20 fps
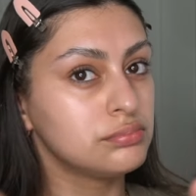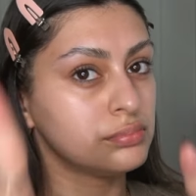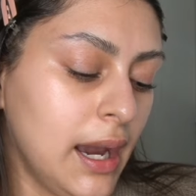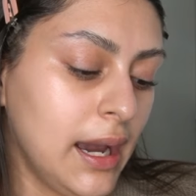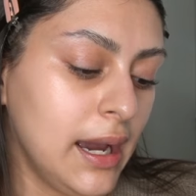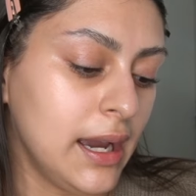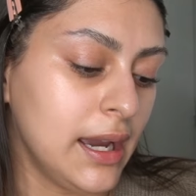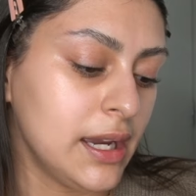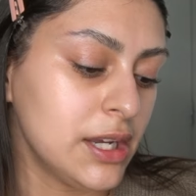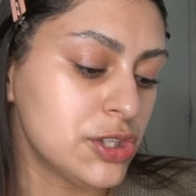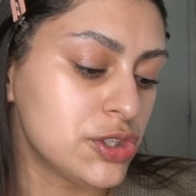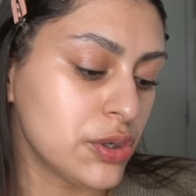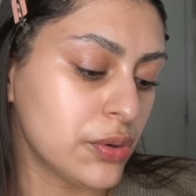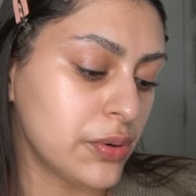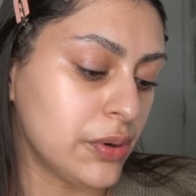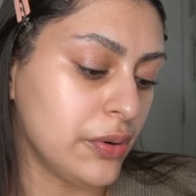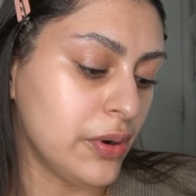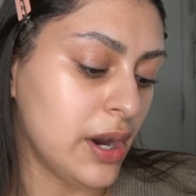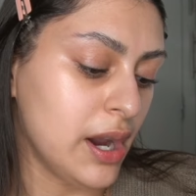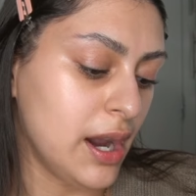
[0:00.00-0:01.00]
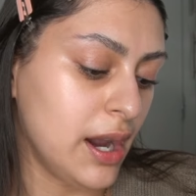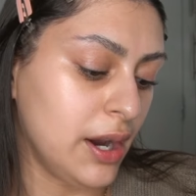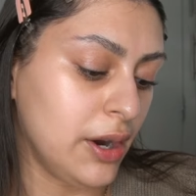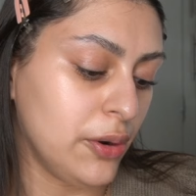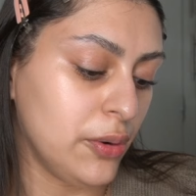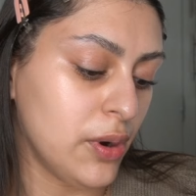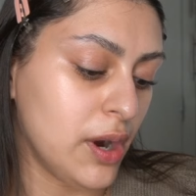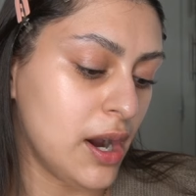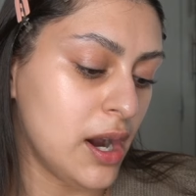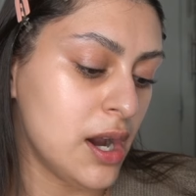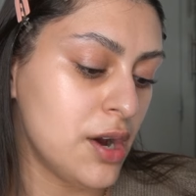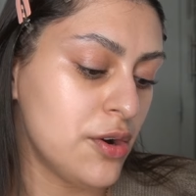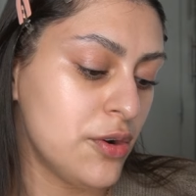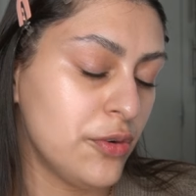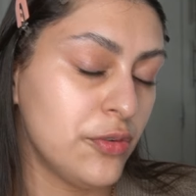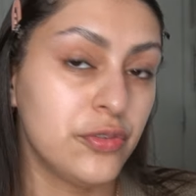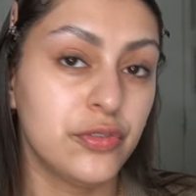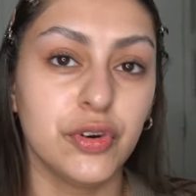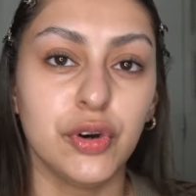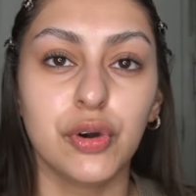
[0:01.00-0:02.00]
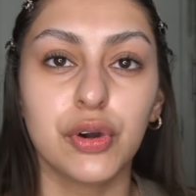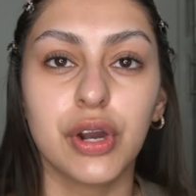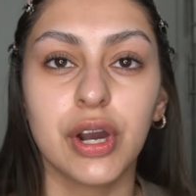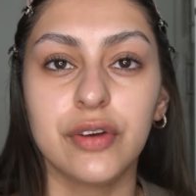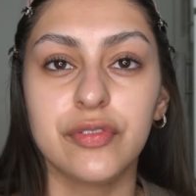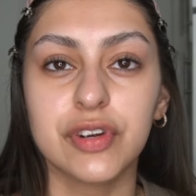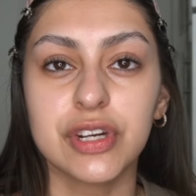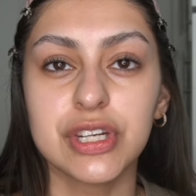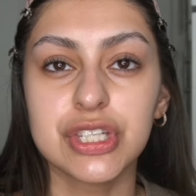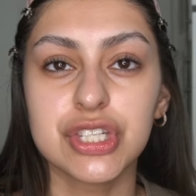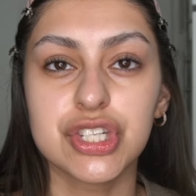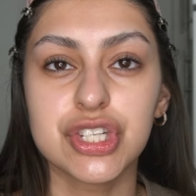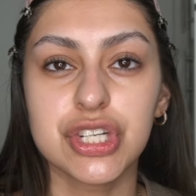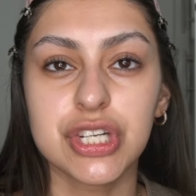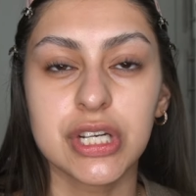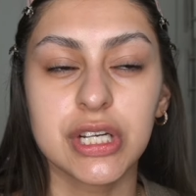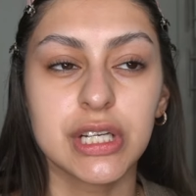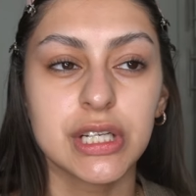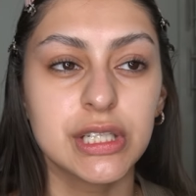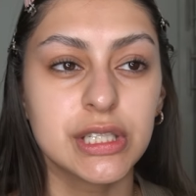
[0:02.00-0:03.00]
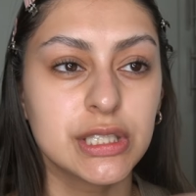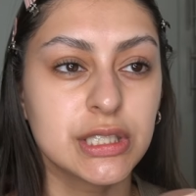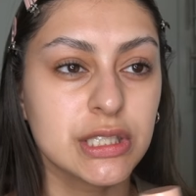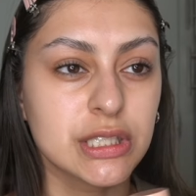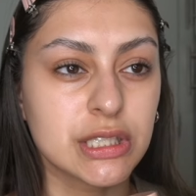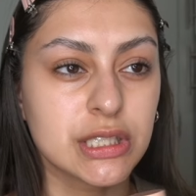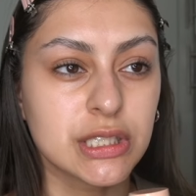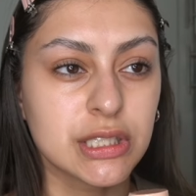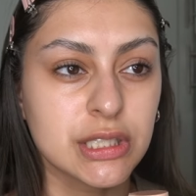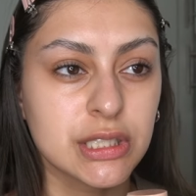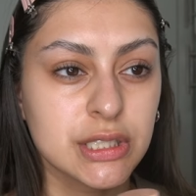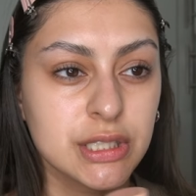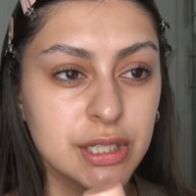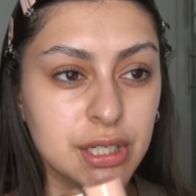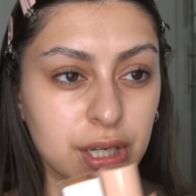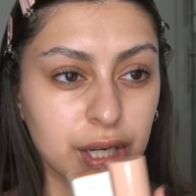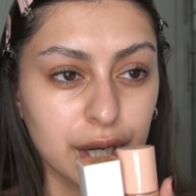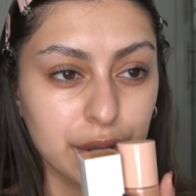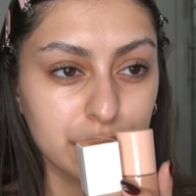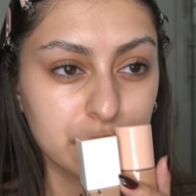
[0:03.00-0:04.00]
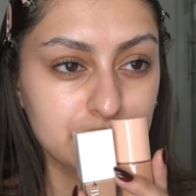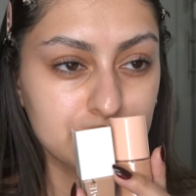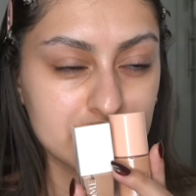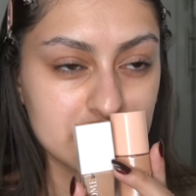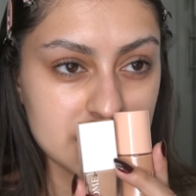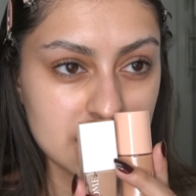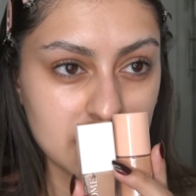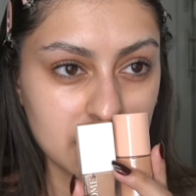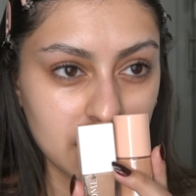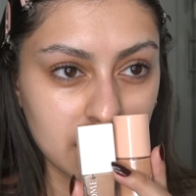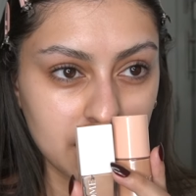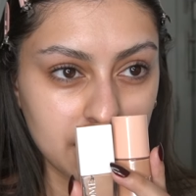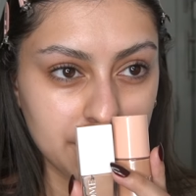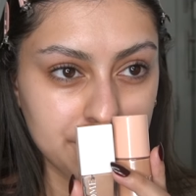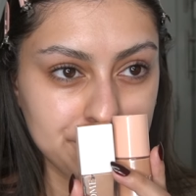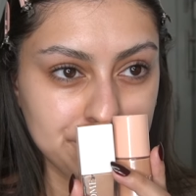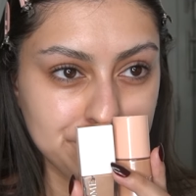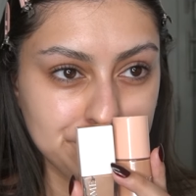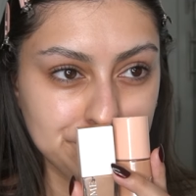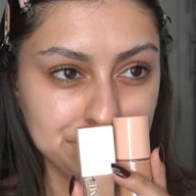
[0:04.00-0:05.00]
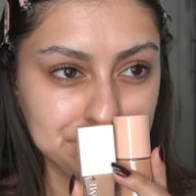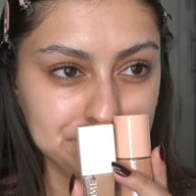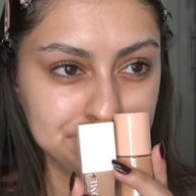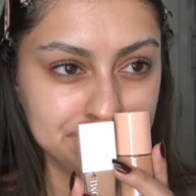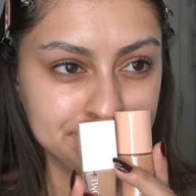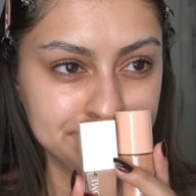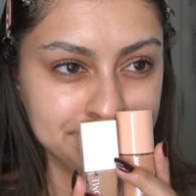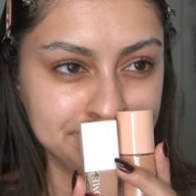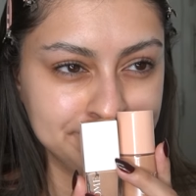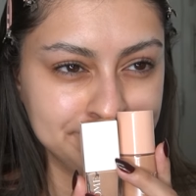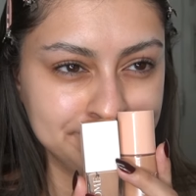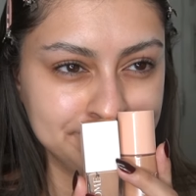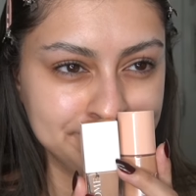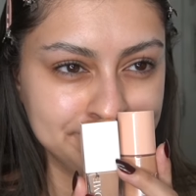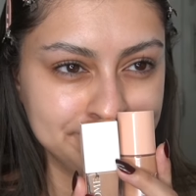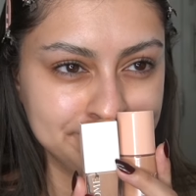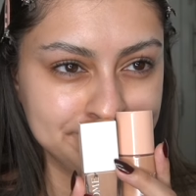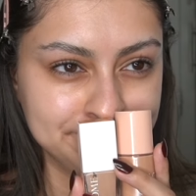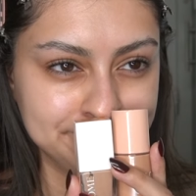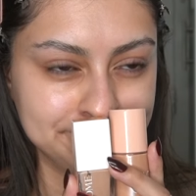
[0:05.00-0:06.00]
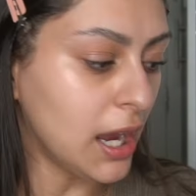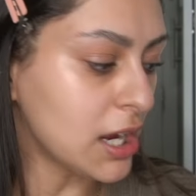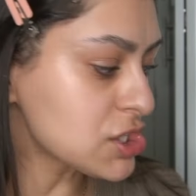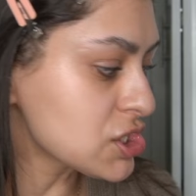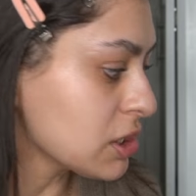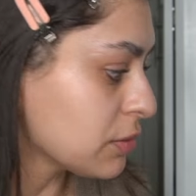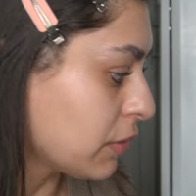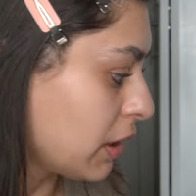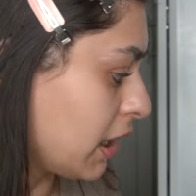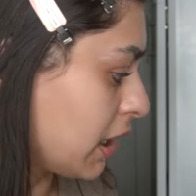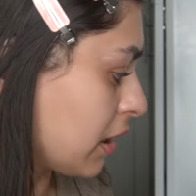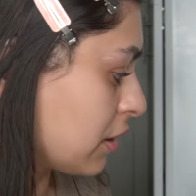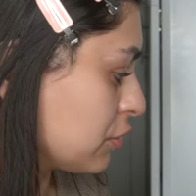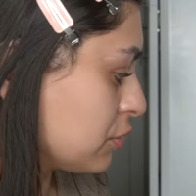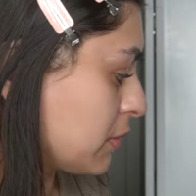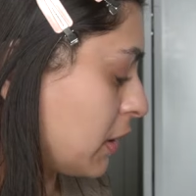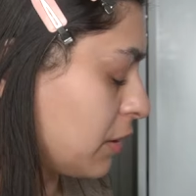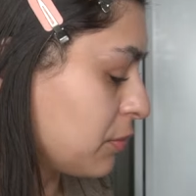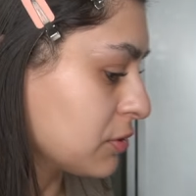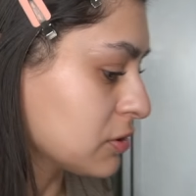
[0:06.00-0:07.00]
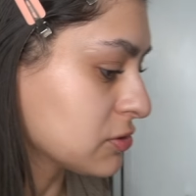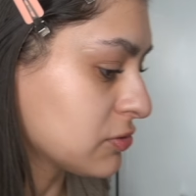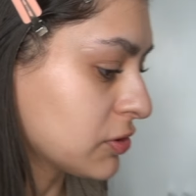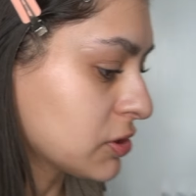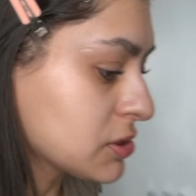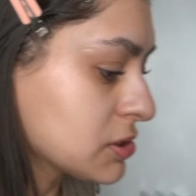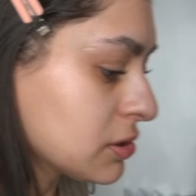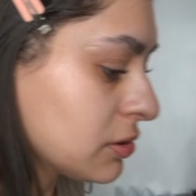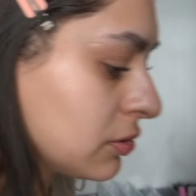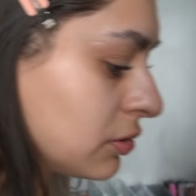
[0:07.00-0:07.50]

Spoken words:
I don't know how full coverage I want to be today. Actually, wait, I gotta do my eyebrows first.